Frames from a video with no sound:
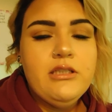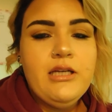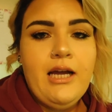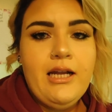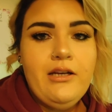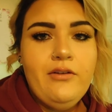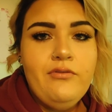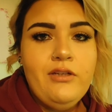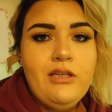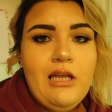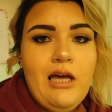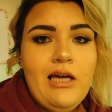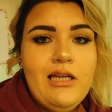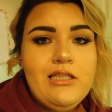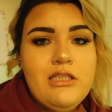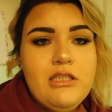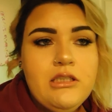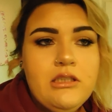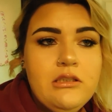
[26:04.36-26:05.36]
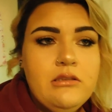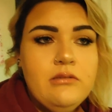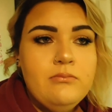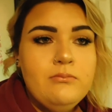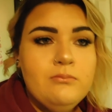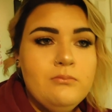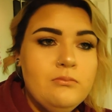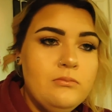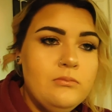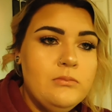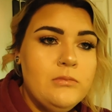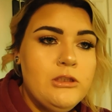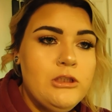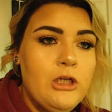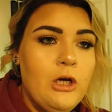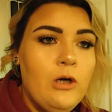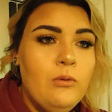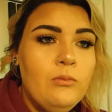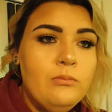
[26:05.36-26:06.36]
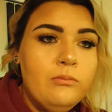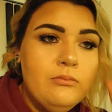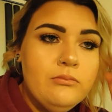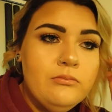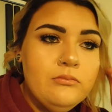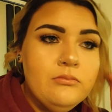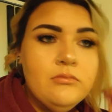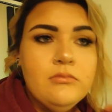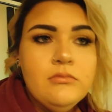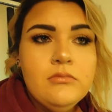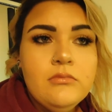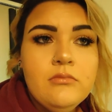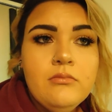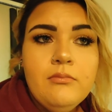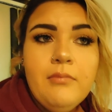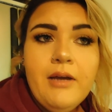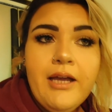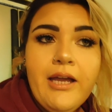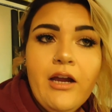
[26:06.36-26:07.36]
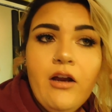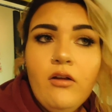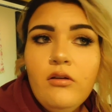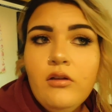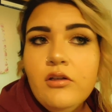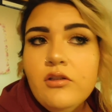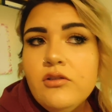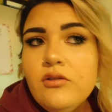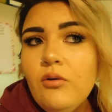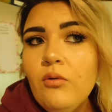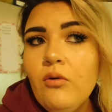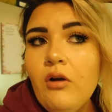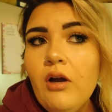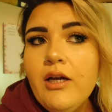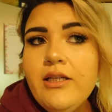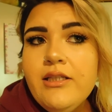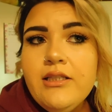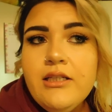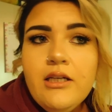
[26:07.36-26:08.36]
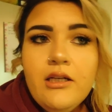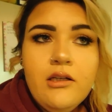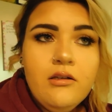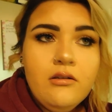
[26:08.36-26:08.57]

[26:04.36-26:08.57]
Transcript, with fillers: kind of nut. So my hair looks so crazy.